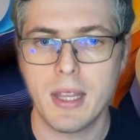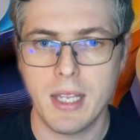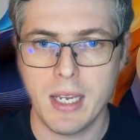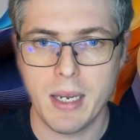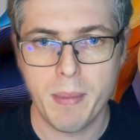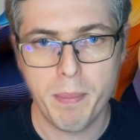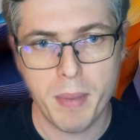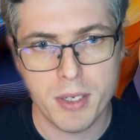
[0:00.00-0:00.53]

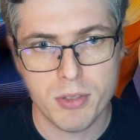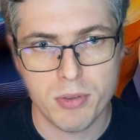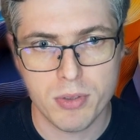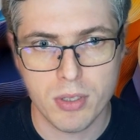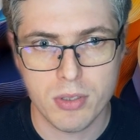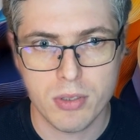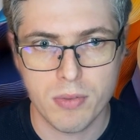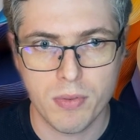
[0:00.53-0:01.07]
the best
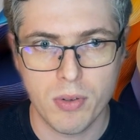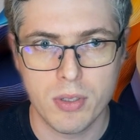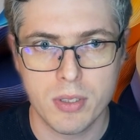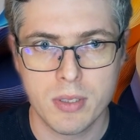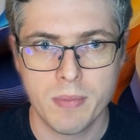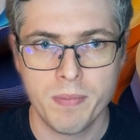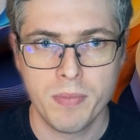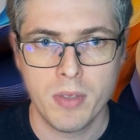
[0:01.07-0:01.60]
results, of
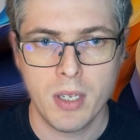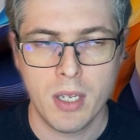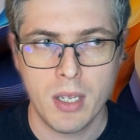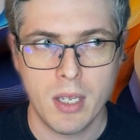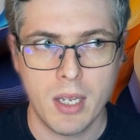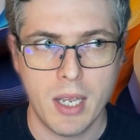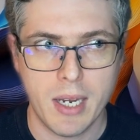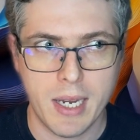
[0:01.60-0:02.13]
course.
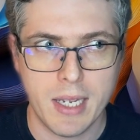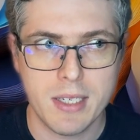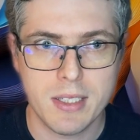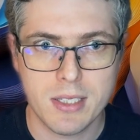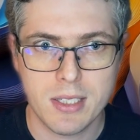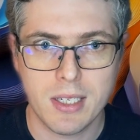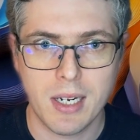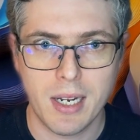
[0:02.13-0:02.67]
Again,
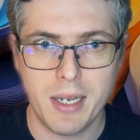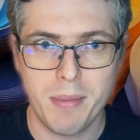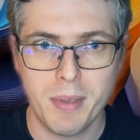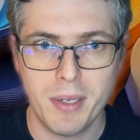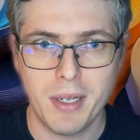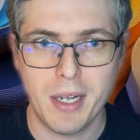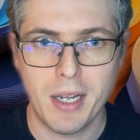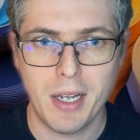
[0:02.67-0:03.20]

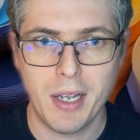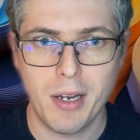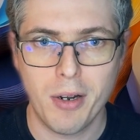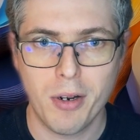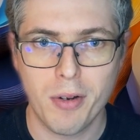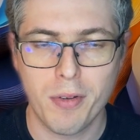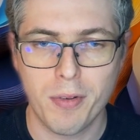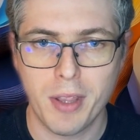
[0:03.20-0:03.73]
disclaimer, a
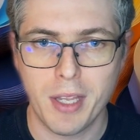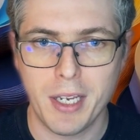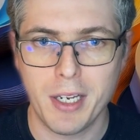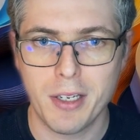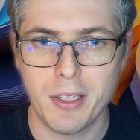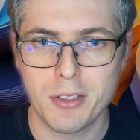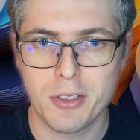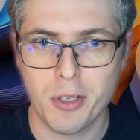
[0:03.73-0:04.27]
lot of
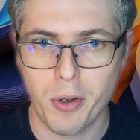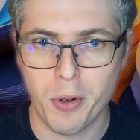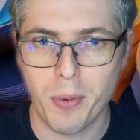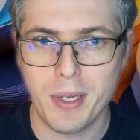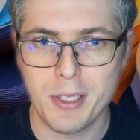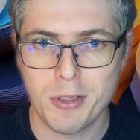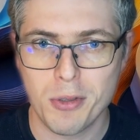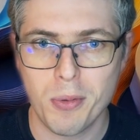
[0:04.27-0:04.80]
things go
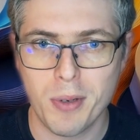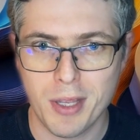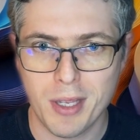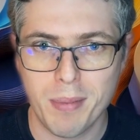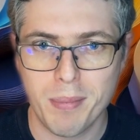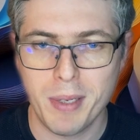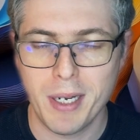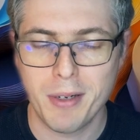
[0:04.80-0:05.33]
into a
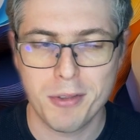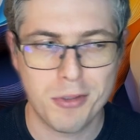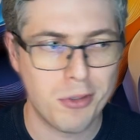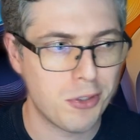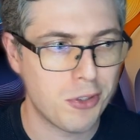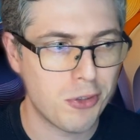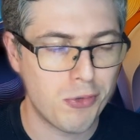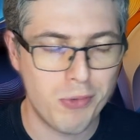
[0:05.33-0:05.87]
thumbnail. It's
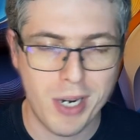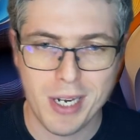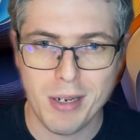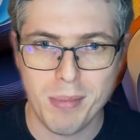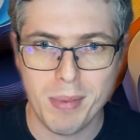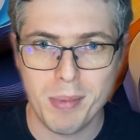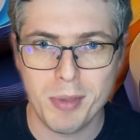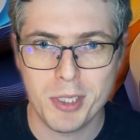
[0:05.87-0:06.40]
not just
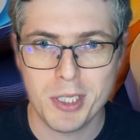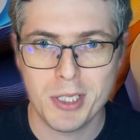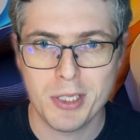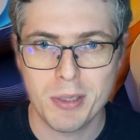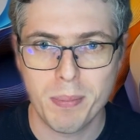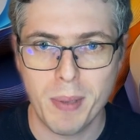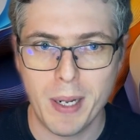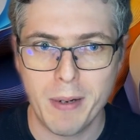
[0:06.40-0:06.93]
random
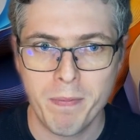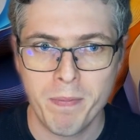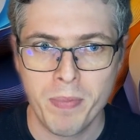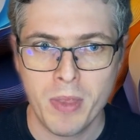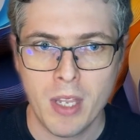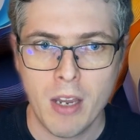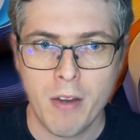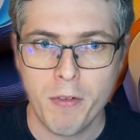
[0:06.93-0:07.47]
images, but
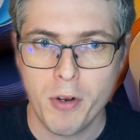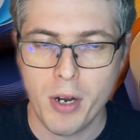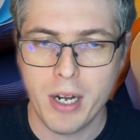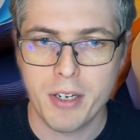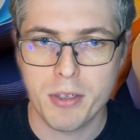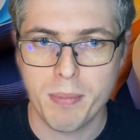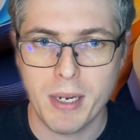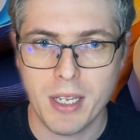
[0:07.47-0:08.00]
if you know
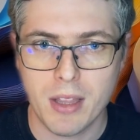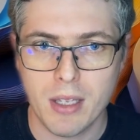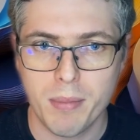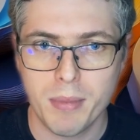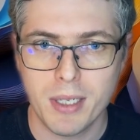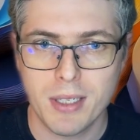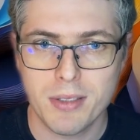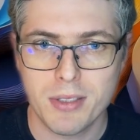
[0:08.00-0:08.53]
how to make
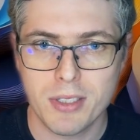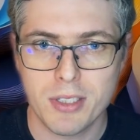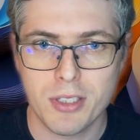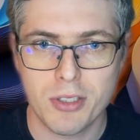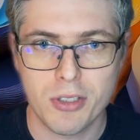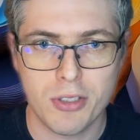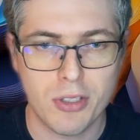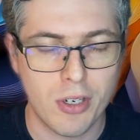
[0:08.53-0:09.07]
thumbnails, this is
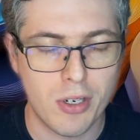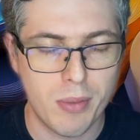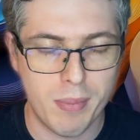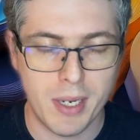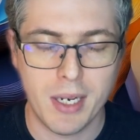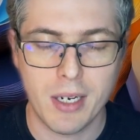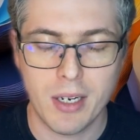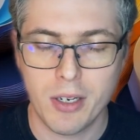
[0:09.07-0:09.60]
just going to
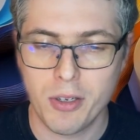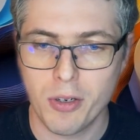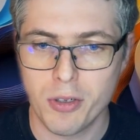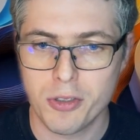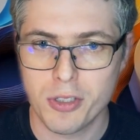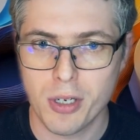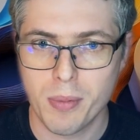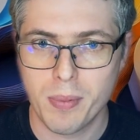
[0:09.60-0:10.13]
make your
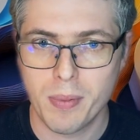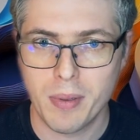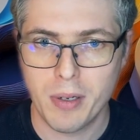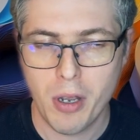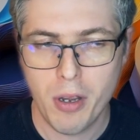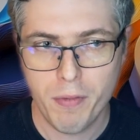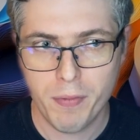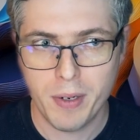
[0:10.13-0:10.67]
job
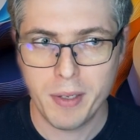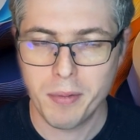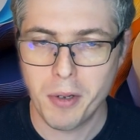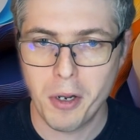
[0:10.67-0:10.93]
hopefully a